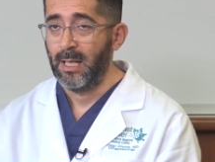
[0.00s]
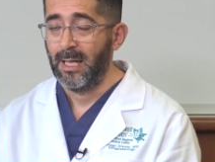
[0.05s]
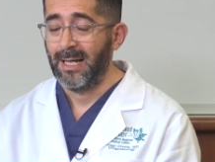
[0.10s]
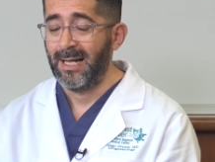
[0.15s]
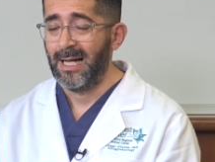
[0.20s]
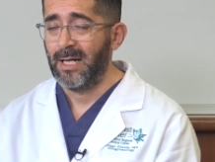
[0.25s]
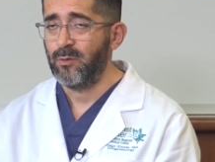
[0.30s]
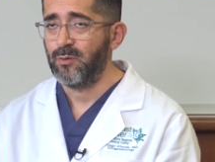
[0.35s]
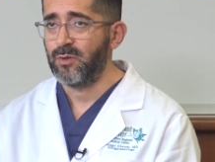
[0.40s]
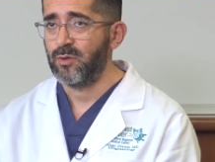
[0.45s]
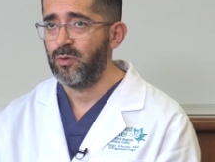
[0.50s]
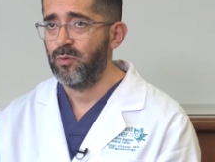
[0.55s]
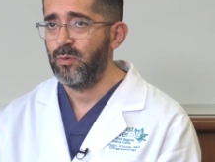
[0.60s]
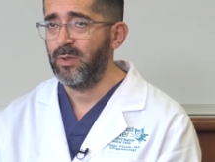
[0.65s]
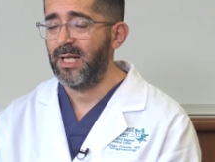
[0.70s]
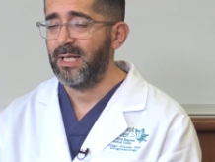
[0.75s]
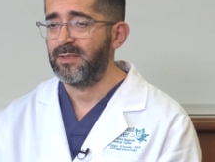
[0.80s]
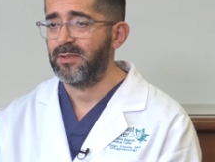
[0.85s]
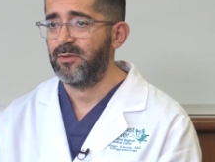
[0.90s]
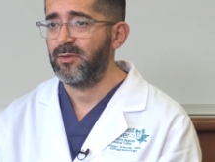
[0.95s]
How
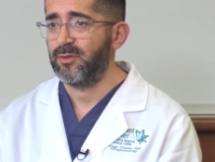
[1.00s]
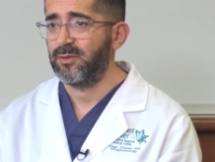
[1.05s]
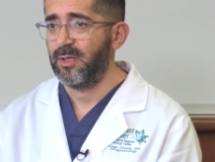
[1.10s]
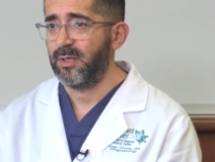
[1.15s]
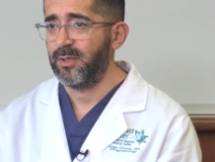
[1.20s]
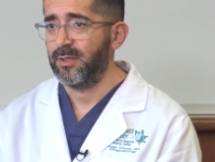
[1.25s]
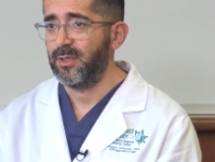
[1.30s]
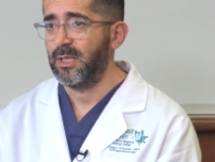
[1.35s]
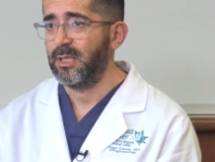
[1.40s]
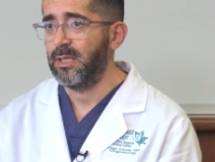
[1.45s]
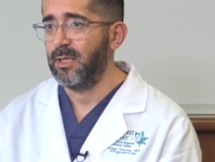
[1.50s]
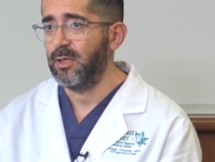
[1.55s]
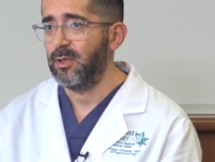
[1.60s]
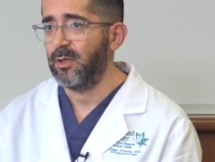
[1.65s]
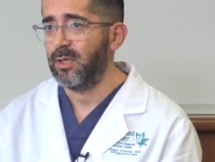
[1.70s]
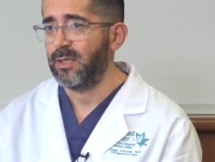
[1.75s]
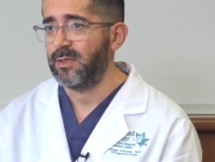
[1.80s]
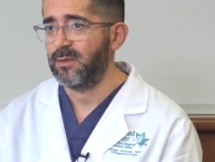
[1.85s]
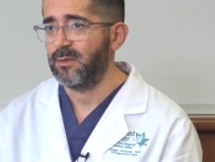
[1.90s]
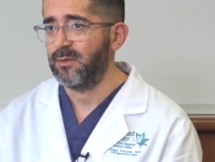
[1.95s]
soon after starting the
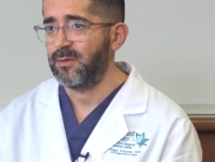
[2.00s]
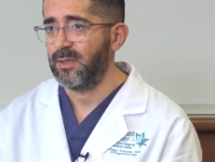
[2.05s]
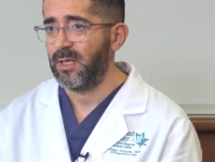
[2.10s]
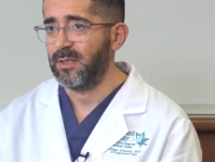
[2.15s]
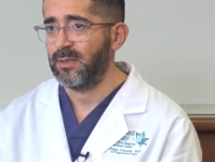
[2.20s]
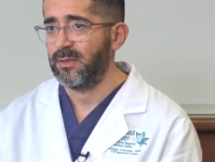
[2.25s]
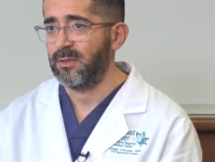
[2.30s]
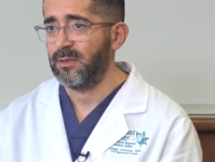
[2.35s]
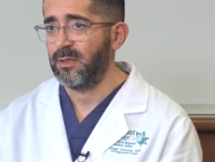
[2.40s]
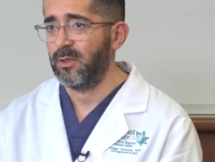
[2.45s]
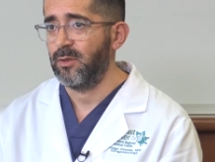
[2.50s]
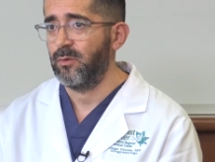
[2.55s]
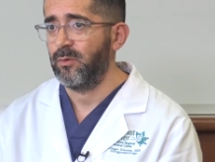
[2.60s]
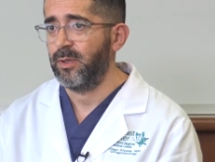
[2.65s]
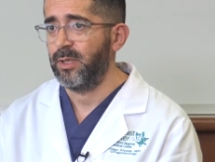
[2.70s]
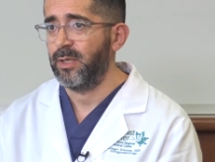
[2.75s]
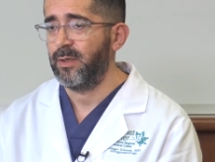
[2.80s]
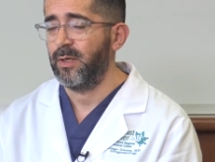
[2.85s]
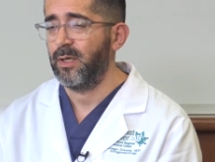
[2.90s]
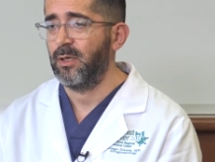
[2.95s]
Kegel exercises the
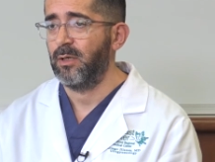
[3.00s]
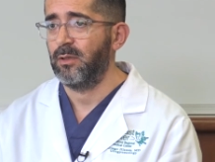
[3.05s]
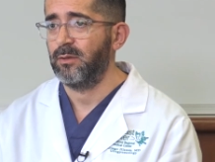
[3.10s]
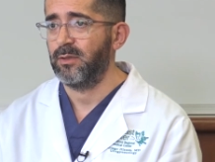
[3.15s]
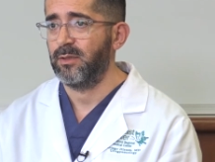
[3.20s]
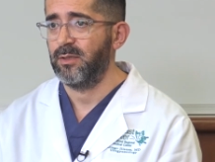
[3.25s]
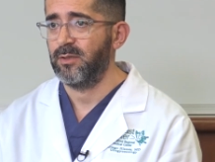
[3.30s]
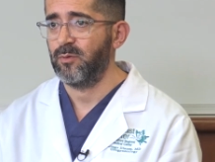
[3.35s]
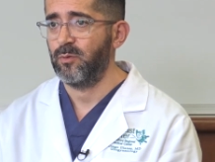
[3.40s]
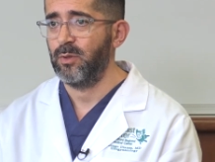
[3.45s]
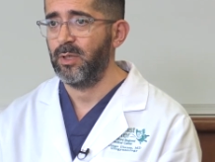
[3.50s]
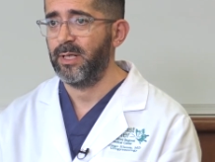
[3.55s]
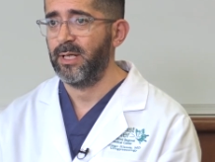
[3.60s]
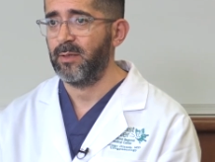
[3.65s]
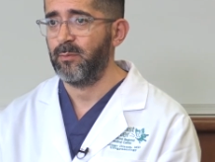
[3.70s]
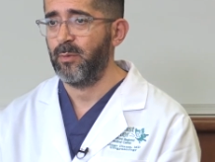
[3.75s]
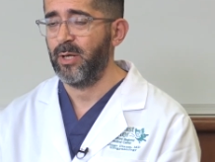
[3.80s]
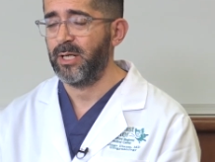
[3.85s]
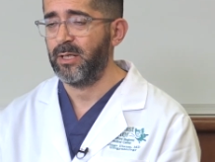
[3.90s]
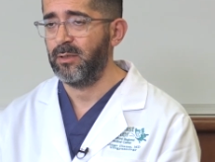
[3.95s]
urinary incontinence will
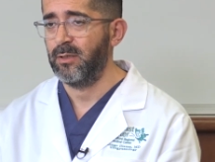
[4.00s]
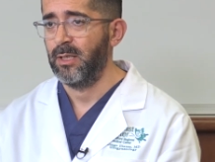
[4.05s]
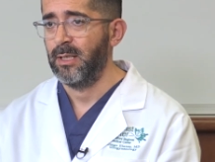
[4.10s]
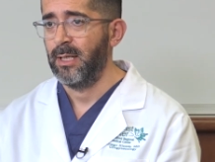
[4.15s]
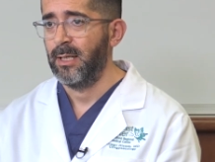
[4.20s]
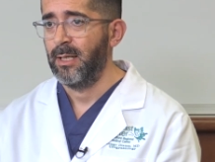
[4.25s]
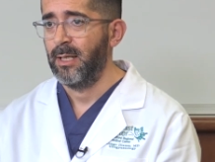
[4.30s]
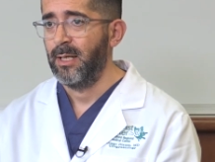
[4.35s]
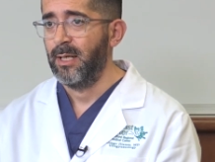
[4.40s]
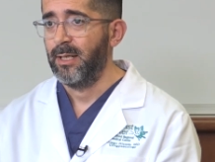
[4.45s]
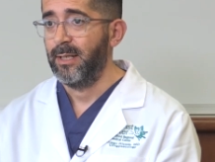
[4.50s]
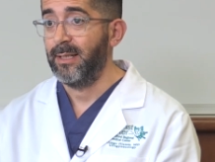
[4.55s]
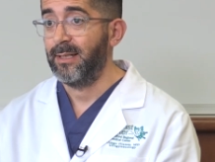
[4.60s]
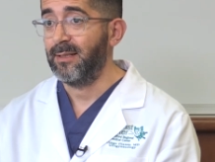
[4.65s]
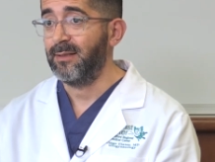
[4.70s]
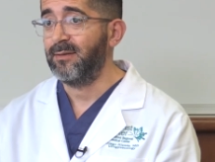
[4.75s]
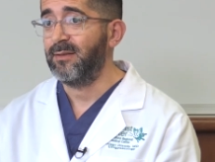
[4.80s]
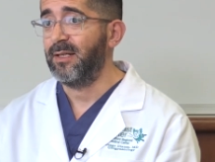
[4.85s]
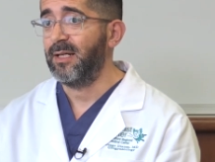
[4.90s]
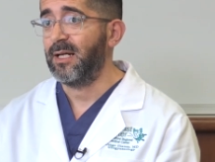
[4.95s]
get better? It
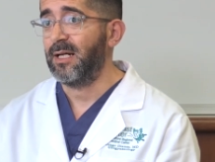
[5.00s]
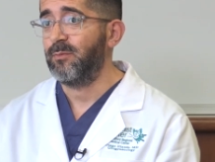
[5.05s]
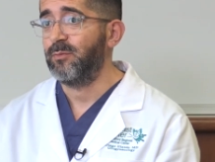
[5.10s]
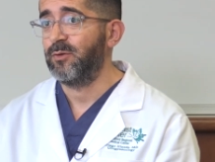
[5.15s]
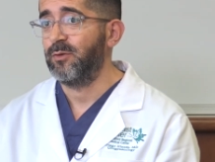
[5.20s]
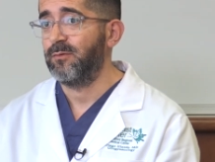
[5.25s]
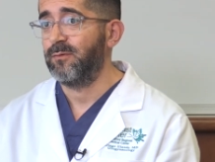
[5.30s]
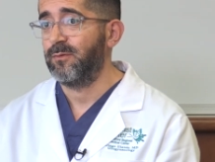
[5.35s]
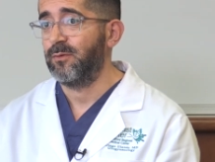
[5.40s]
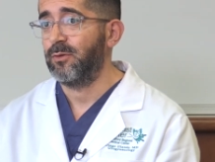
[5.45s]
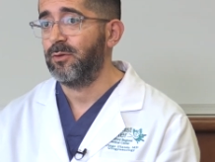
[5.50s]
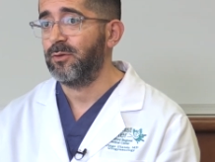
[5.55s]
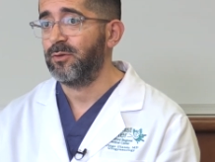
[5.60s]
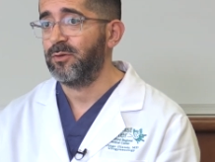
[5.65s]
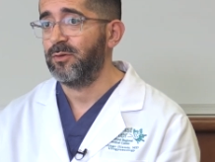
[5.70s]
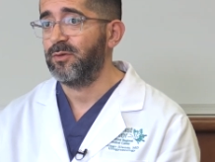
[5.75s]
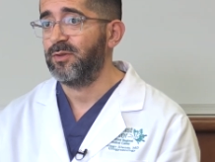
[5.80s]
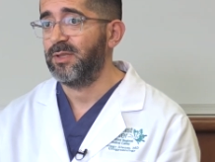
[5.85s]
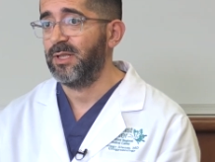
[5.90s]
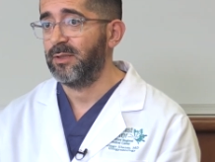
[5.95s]
can take up to 4
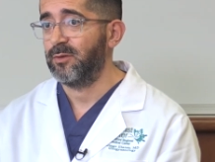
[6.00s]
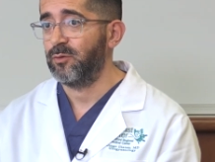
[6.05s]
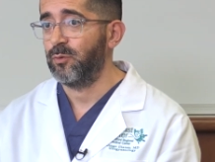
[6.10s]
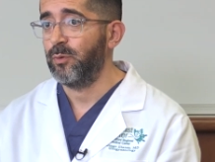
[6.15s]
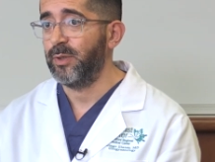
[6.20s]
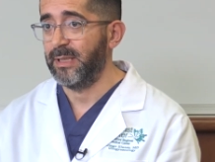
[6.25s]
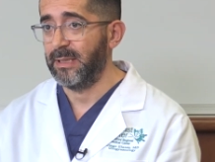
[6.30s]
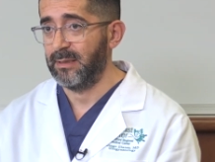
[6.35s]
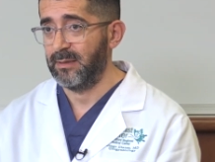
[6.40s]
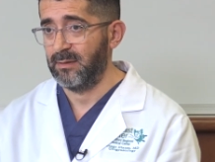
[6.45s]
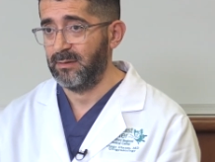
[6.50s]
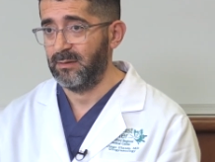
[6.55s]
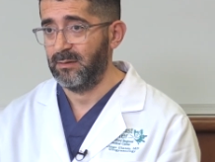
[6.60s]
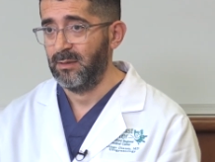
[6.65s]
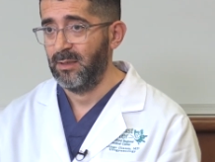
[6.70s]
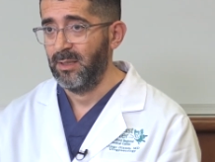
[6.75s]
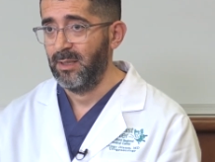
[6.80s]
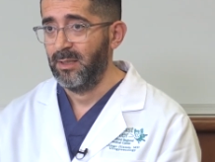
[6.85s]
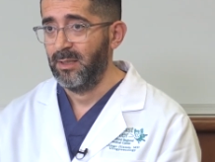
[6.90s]
to 6 weeks.